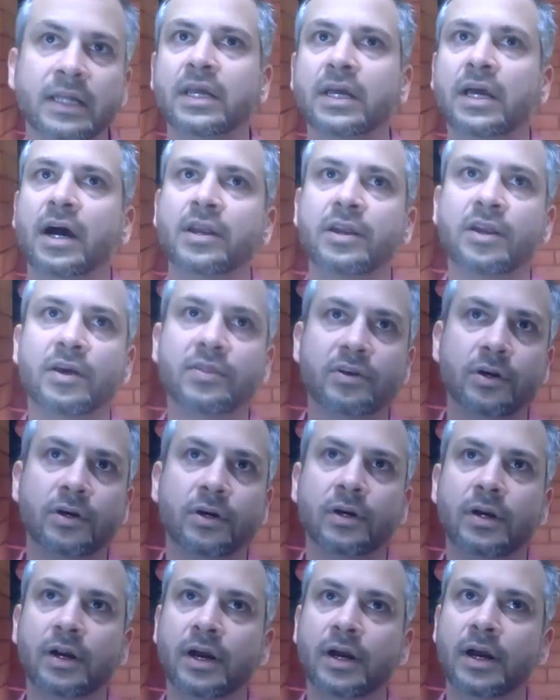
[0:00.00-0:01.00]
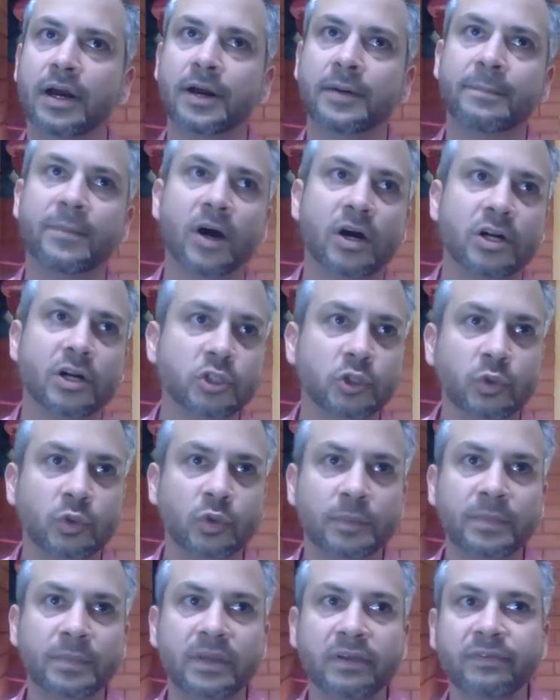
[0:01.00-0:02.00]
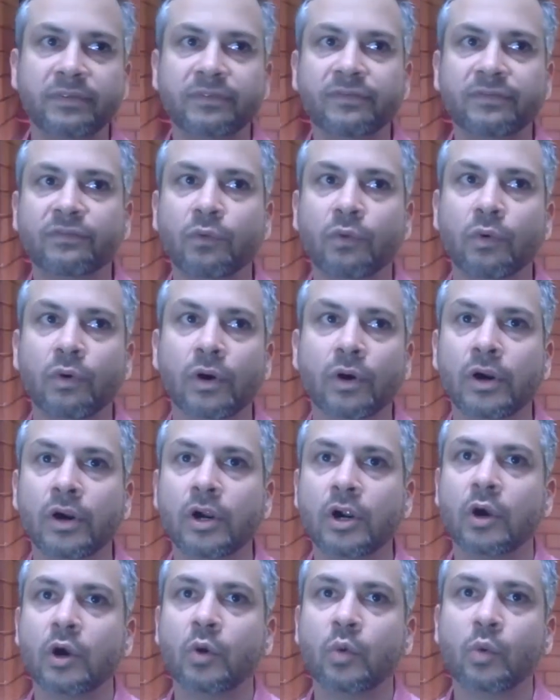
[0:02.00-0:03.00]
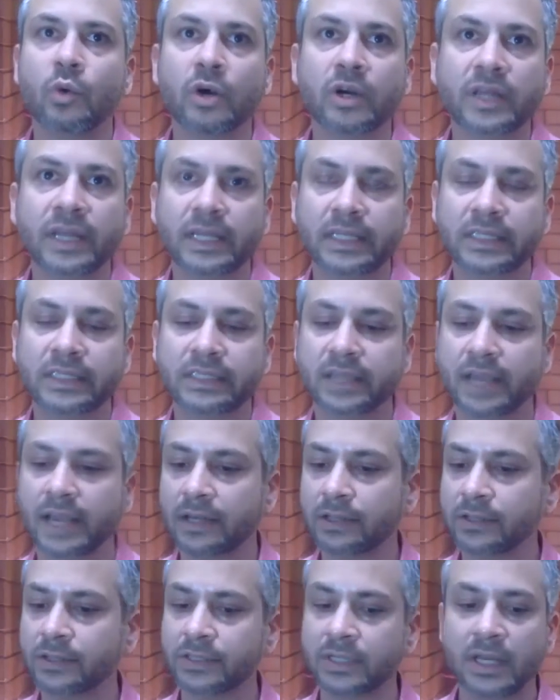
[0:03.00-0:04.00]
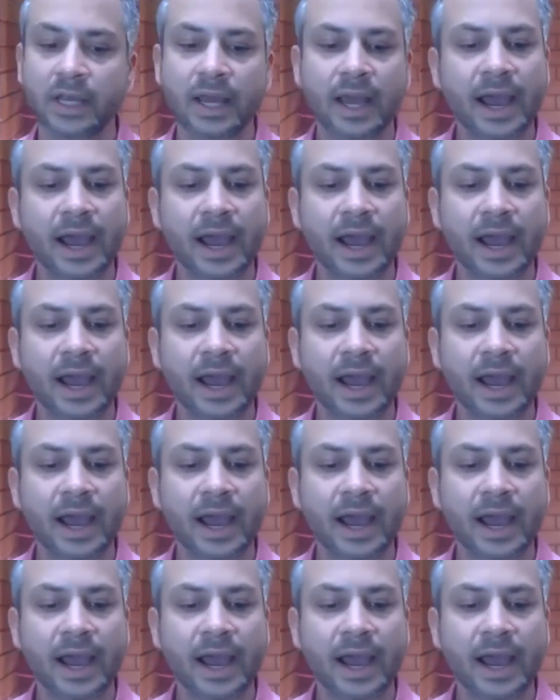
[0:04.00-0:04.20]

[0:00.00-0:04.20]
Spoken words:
Another module will be for working styles.